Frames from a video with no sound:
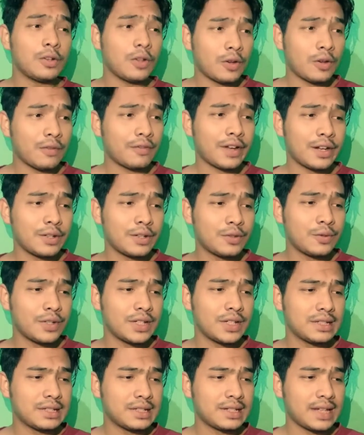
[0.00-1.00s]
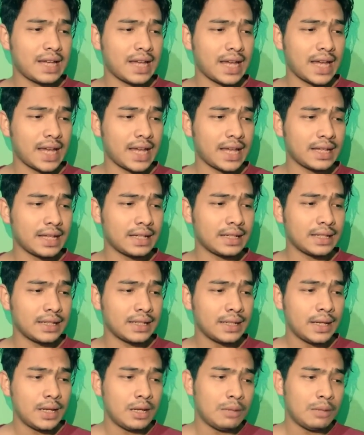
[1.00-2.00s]
a lot of countries and
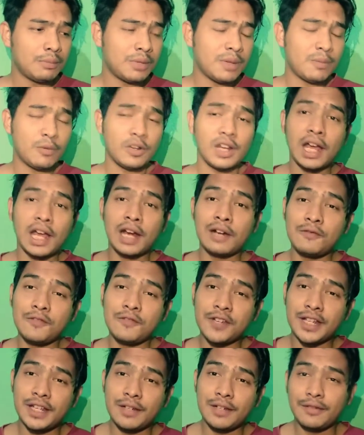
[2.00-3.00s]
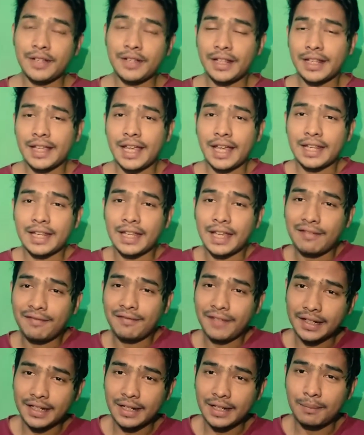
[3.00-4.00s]
people are really really getting
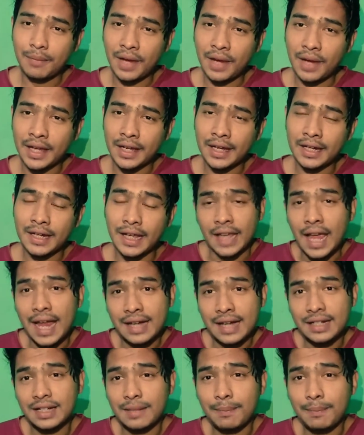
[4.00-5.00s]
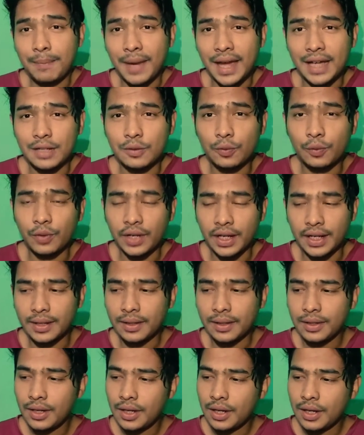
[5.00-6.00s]
affected by it and in a bad way
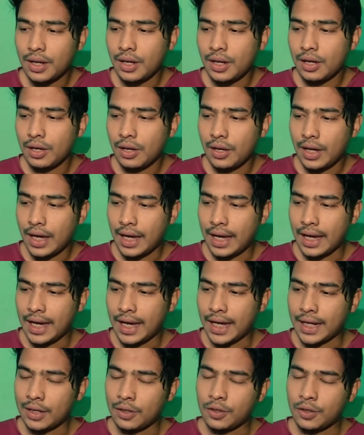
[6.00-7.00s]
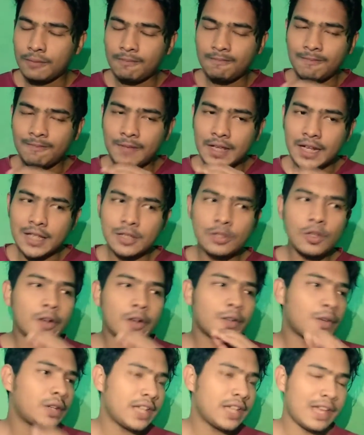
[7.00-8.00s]
and it is
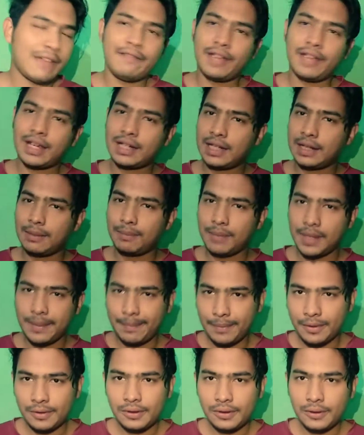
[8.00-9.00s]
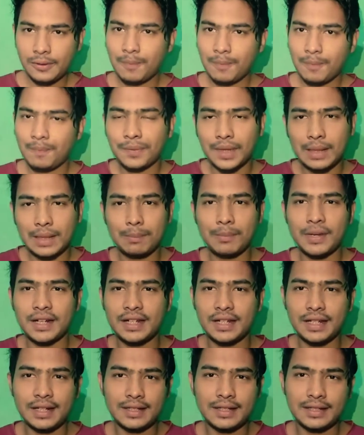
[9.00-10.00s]
not only affecting people
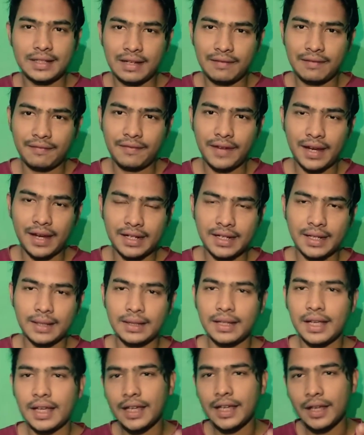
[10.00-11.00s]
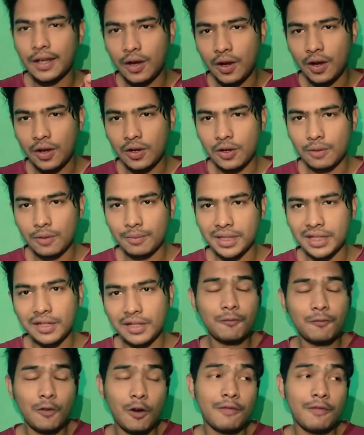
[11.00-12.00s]
but it is affecting the economy
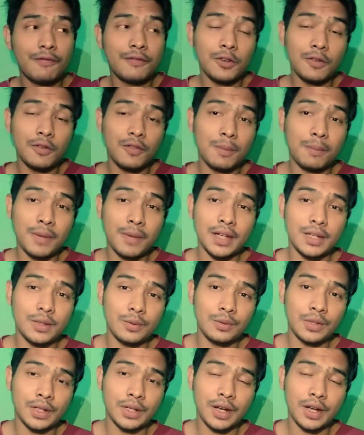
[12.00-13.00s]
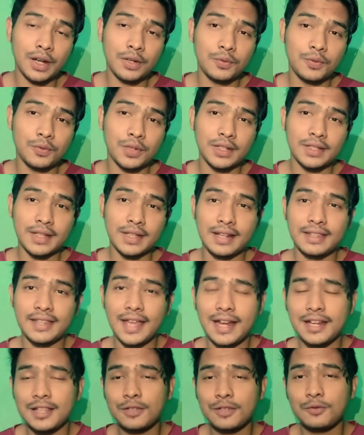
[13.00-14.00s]
of few of the particular countries and
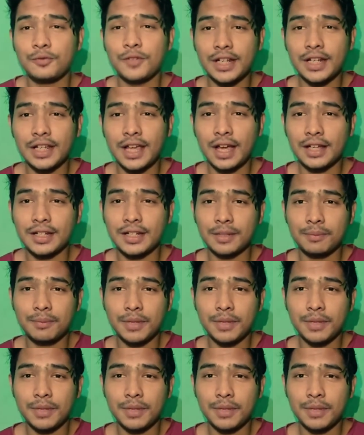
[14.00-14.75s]
that is really hurting